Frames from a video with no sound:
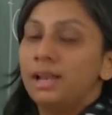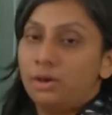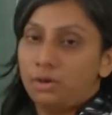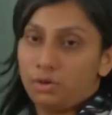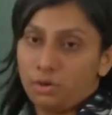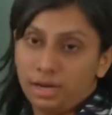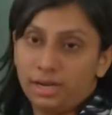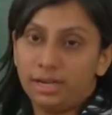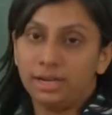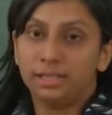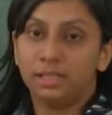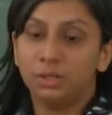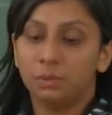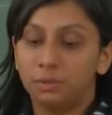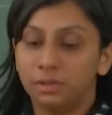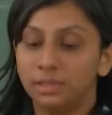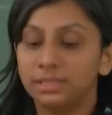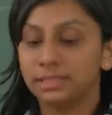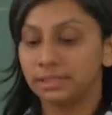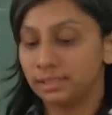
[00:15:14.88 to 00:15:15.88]
Or in other
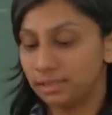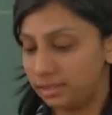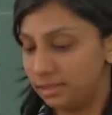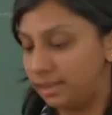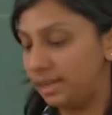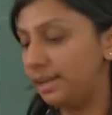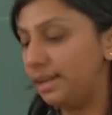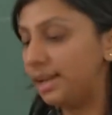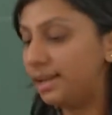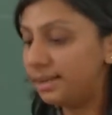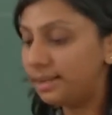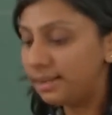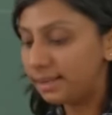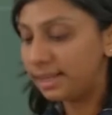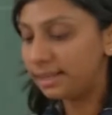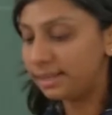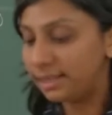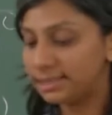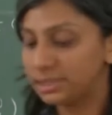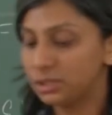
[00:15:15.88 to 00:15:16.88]
words,
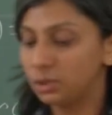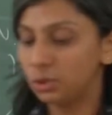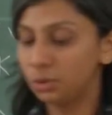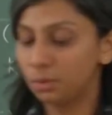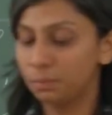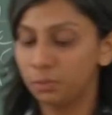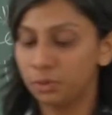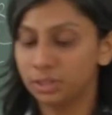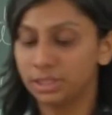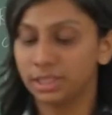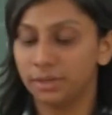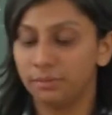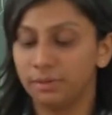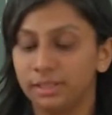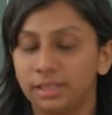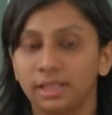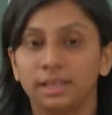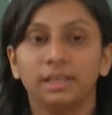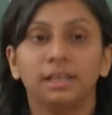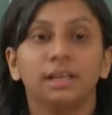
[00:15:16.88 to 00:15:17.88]
let's go to a more general
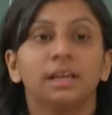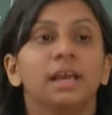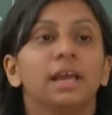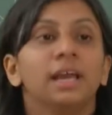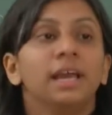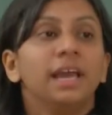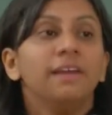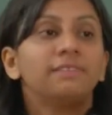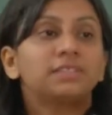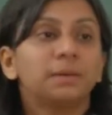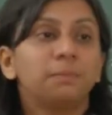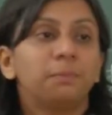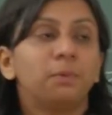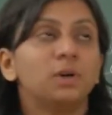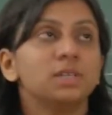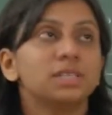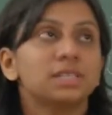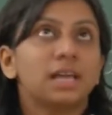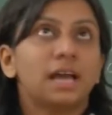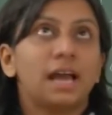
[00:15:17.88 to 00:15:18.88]
thing. If
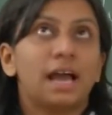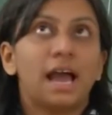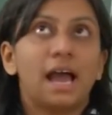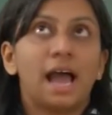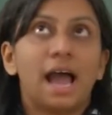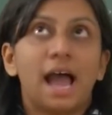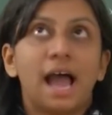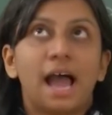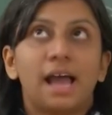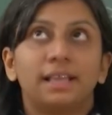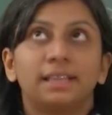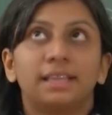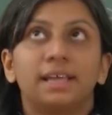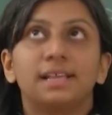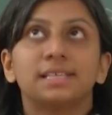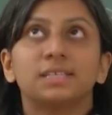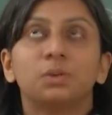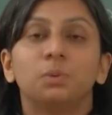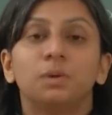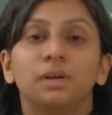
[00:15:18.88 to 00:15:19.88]
suppose there
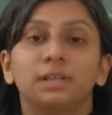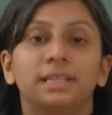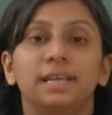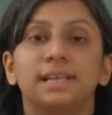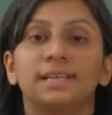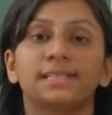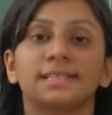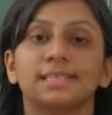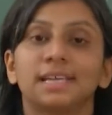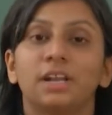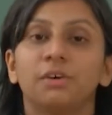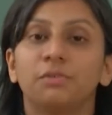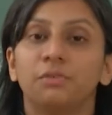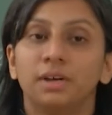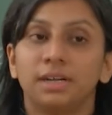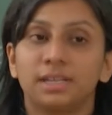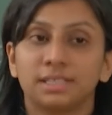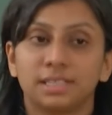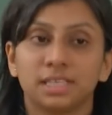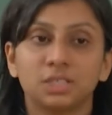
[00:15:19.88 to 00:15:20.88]
is a set of
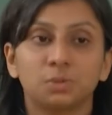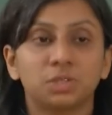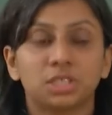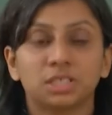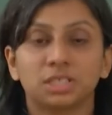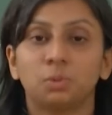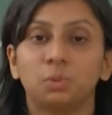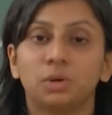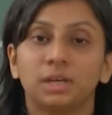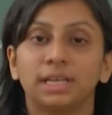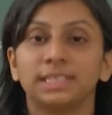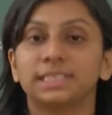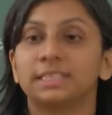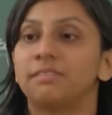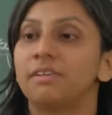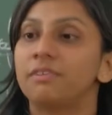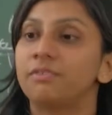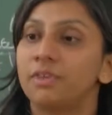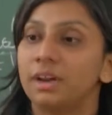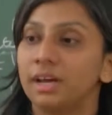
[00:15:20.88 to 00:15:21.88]
vertices which is a vertex
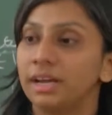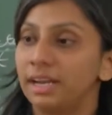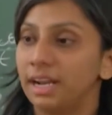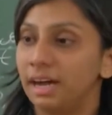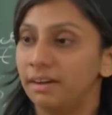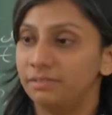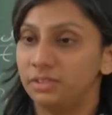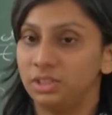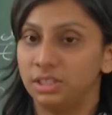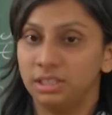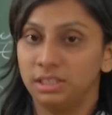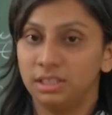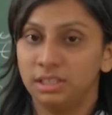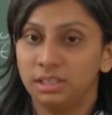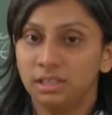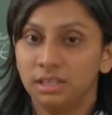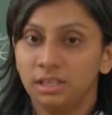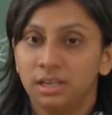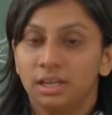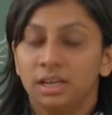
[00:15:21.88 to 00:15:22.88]
cover for a graph G,
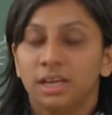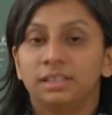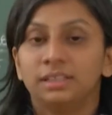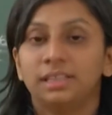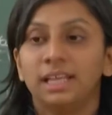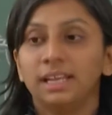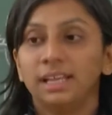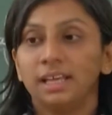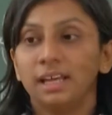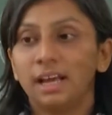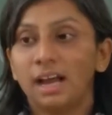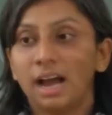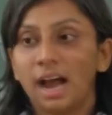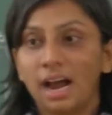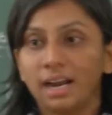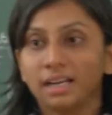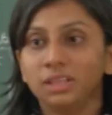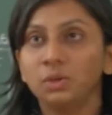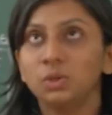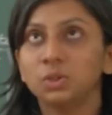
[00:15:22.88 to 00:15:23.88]
then
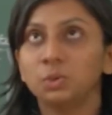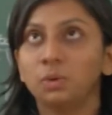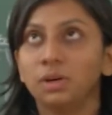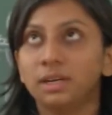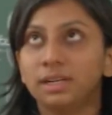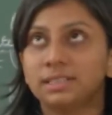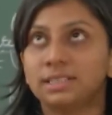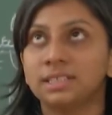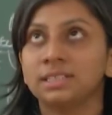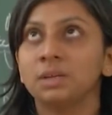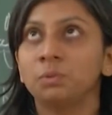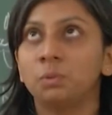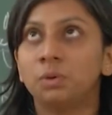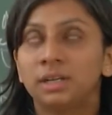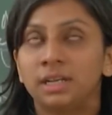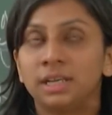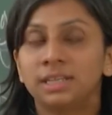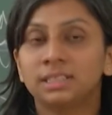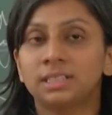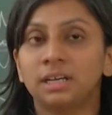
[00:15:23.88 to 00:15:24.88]
are those vertices a
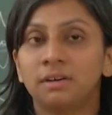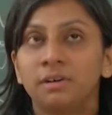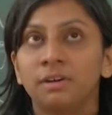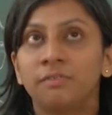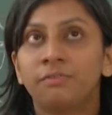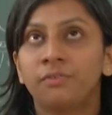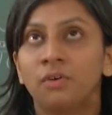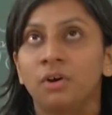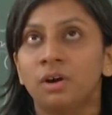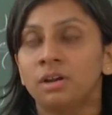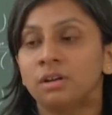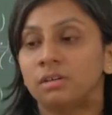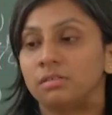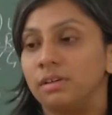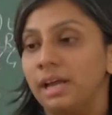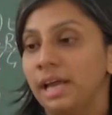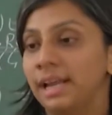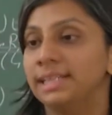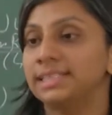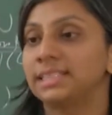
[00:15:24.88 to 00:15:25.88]
vertex cover for
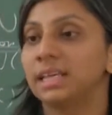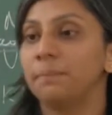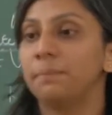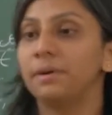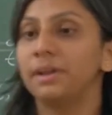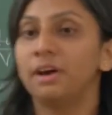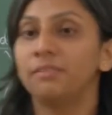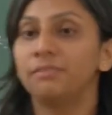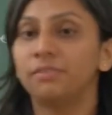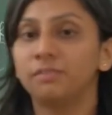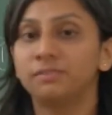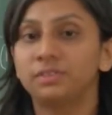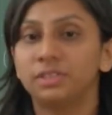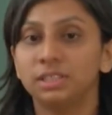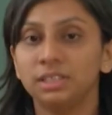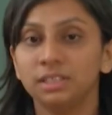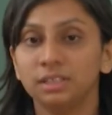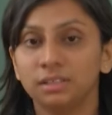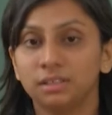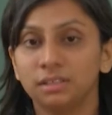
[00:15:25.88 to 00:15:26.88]
any subgraph of
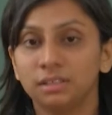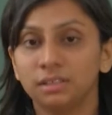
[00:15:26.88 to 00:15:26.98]
G?